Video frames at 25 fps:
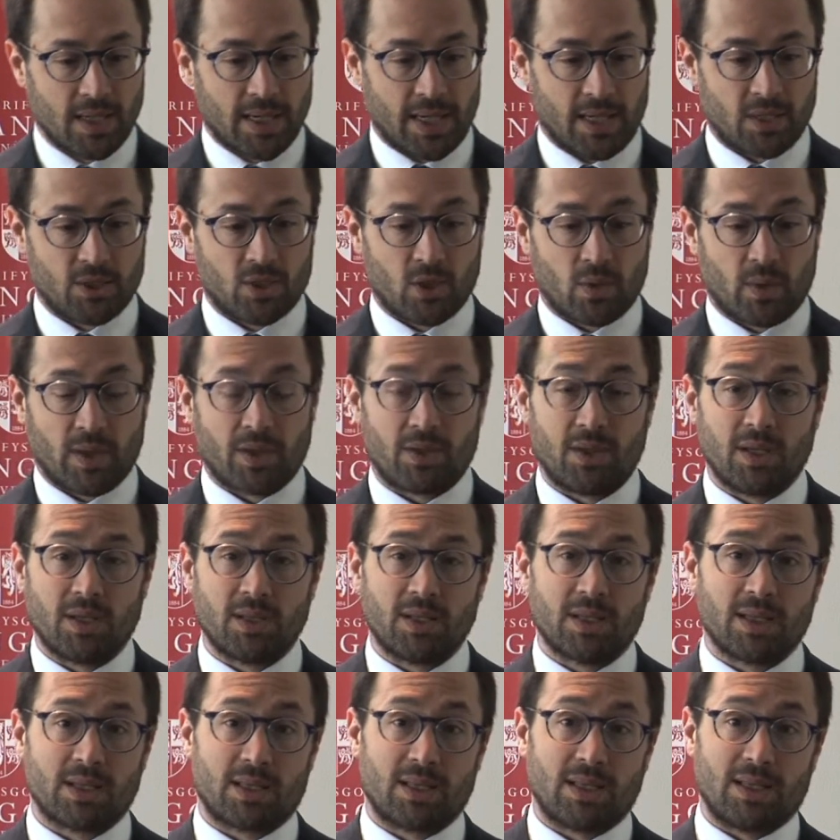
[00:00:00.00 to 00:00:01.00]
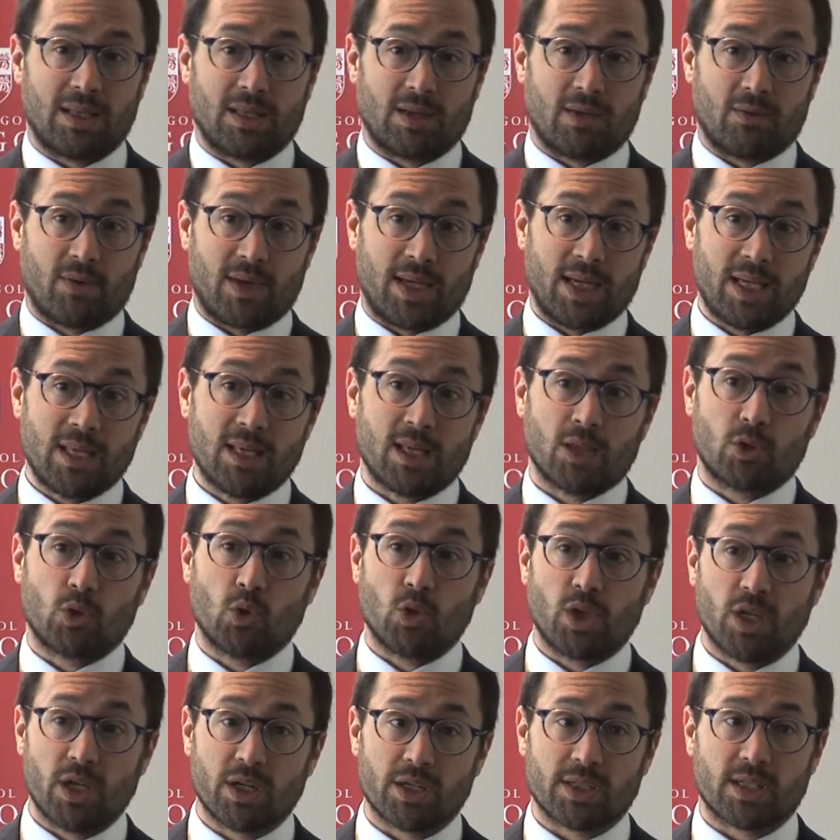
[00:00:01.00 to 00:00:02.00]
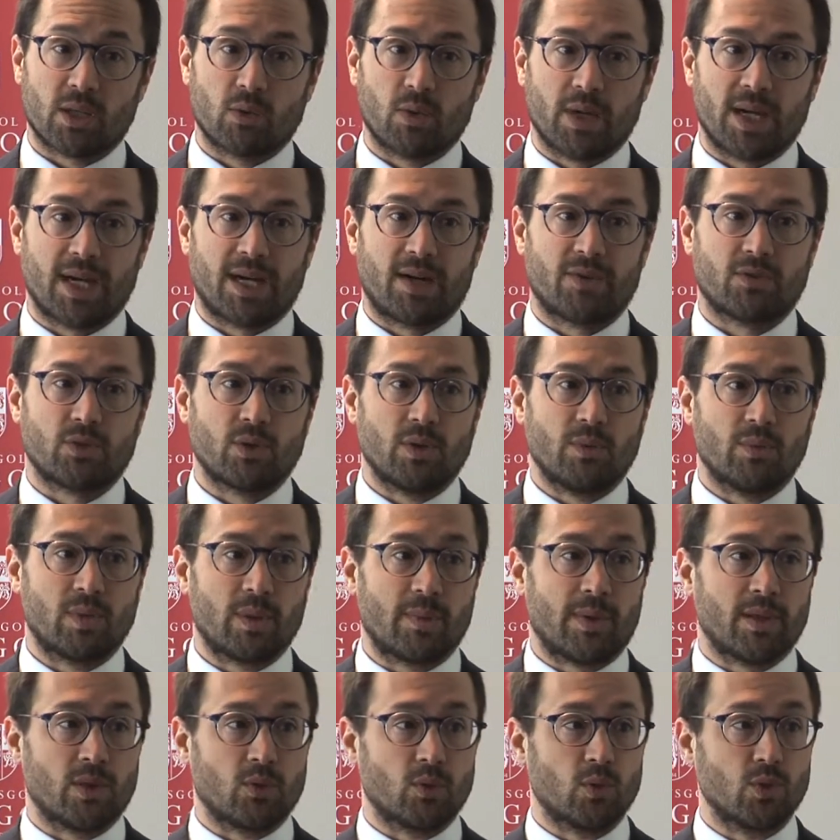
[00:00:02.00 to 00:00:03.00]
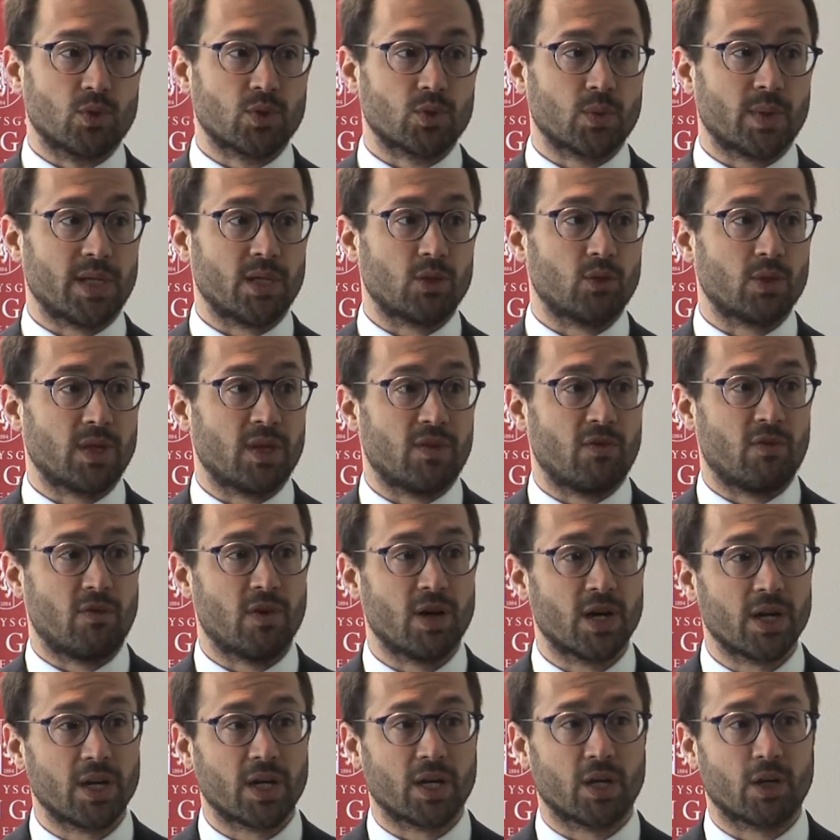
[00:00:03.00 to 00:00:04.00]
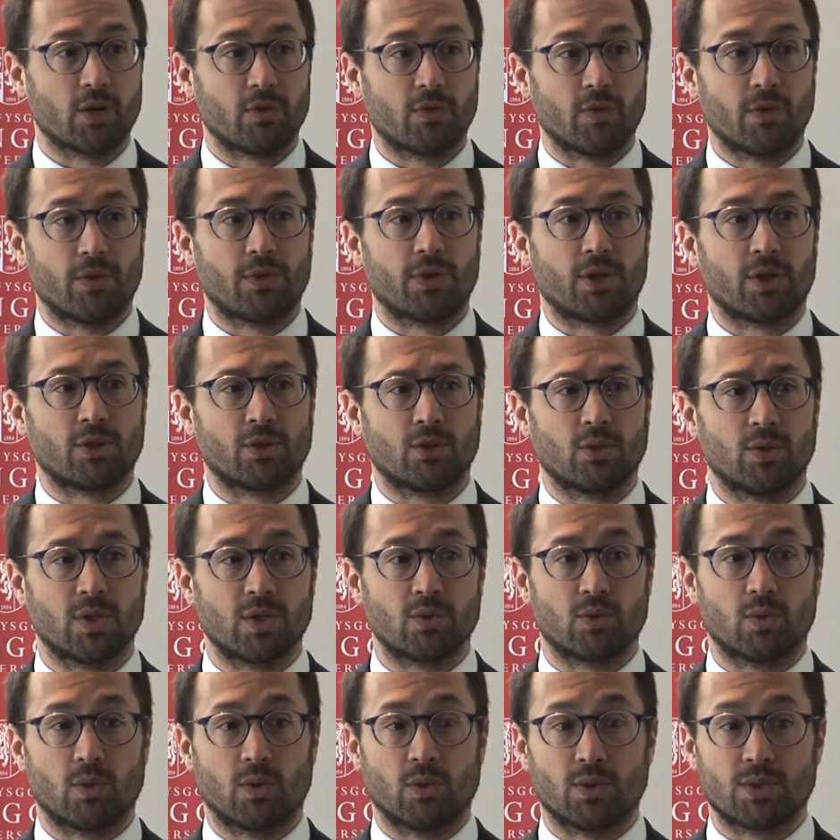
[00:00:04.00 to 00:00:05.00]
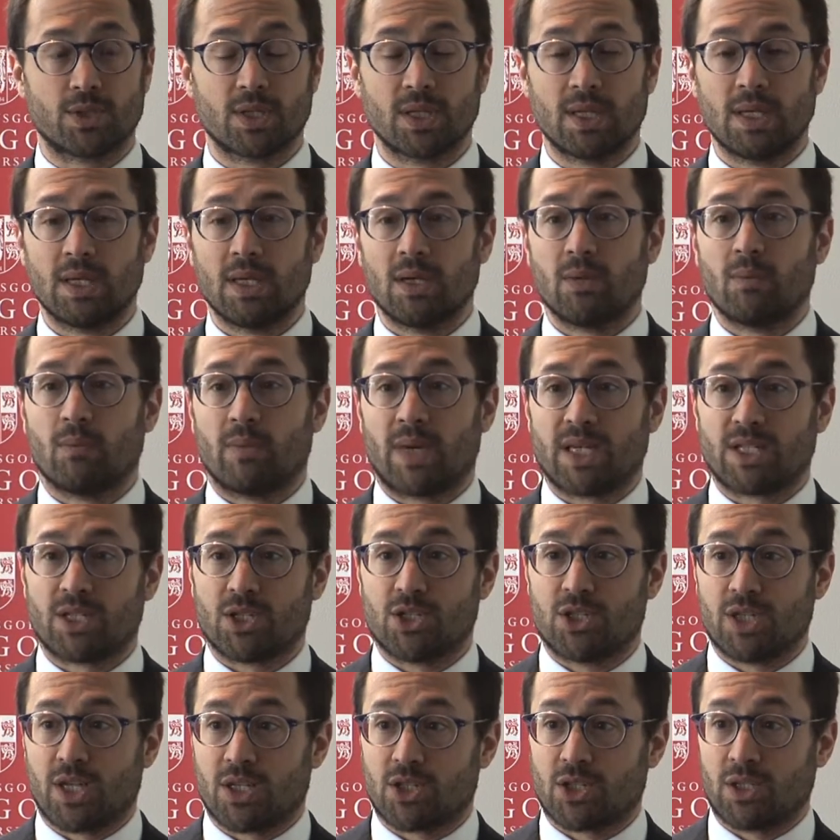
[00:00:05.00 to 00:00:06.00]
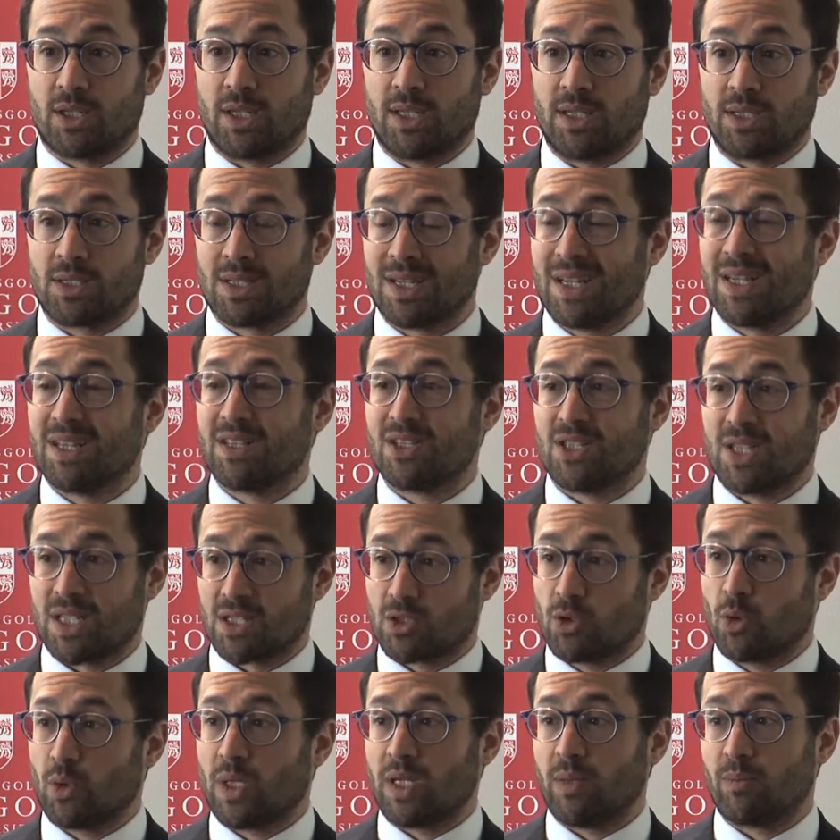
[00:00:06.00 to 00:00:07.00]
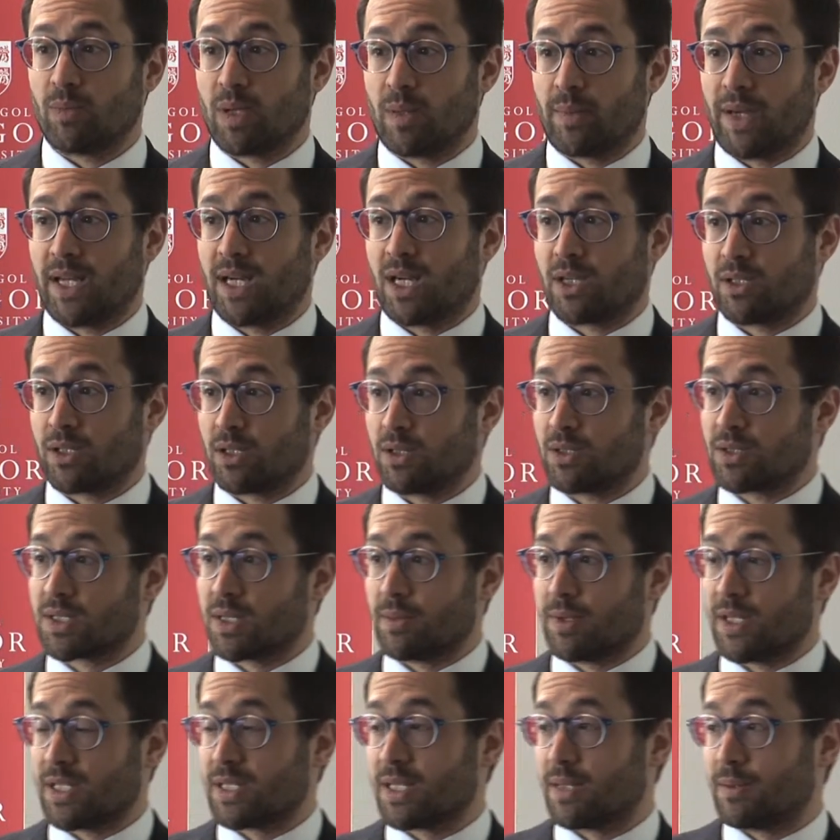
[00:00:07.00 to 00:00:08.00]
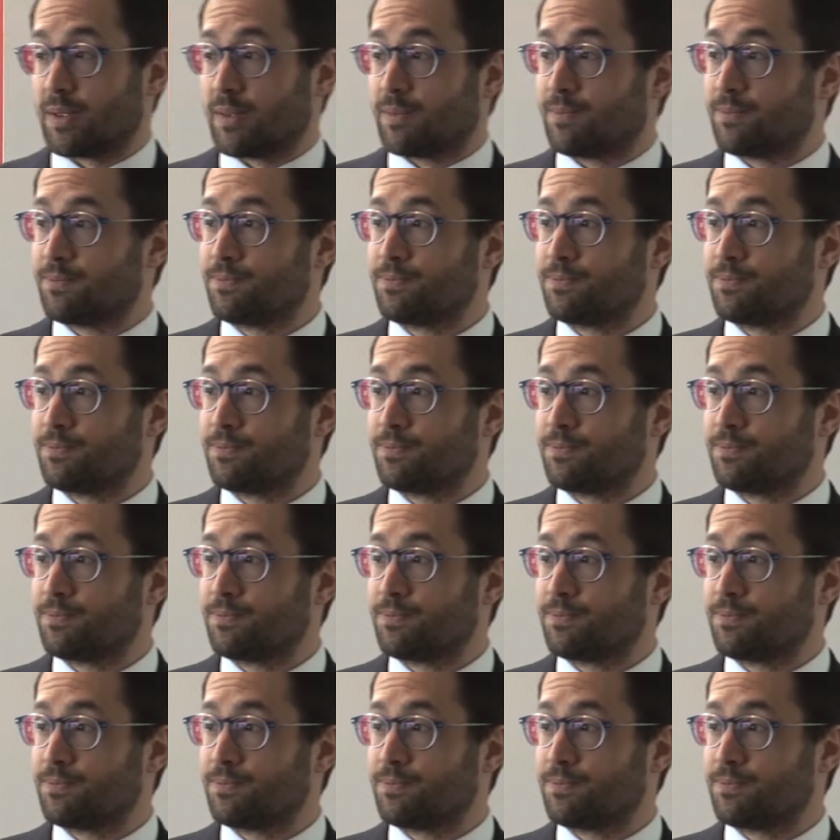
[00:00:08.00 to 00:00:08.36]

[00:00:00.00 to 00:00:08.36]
And so I think that in the two years that we have to implement the rules, we need to give very careful thought to these rules. My suggestion is just don't implement Article 77.